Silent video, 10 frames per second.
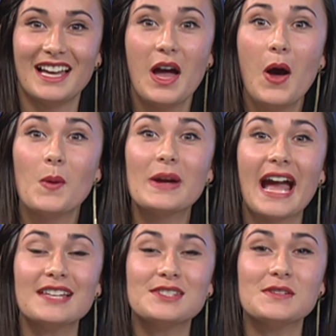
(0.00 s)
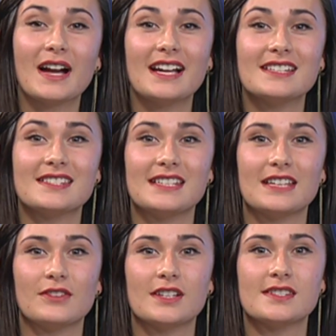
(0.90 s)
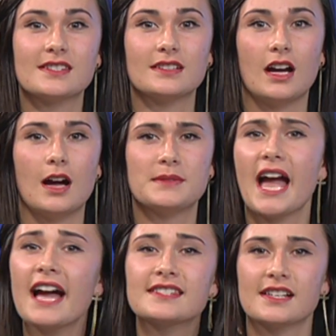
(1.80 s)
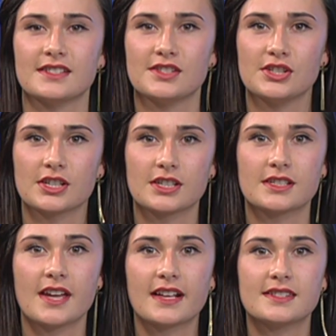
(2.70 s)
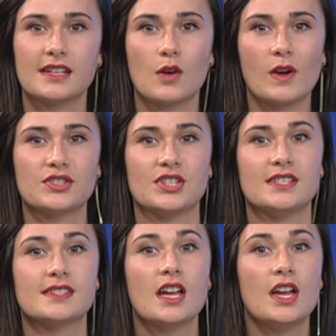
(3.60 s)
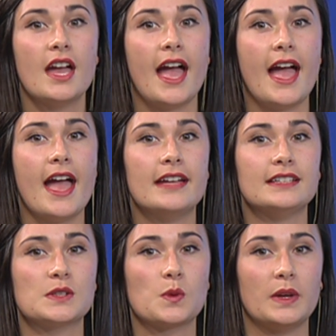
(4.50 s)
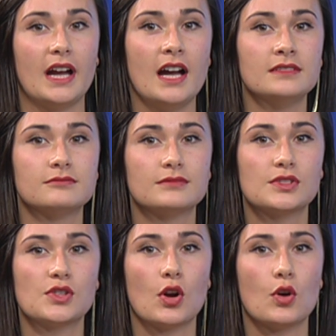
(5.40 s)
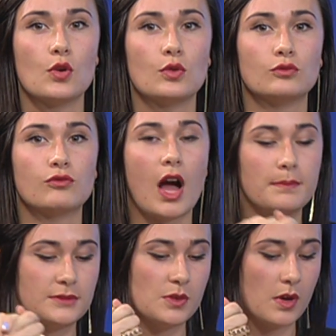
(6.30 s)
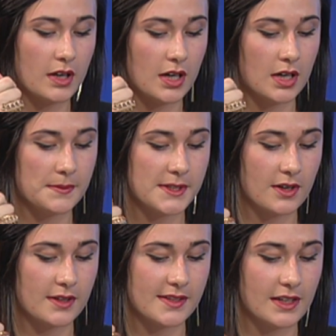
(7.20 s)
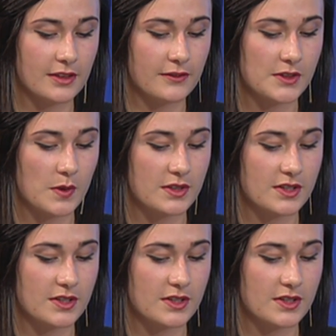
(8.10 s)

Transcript: we asked you guys to give us, to ask us your texting questions, and here's what we got. So, Rob, do you want to start us in on the first question?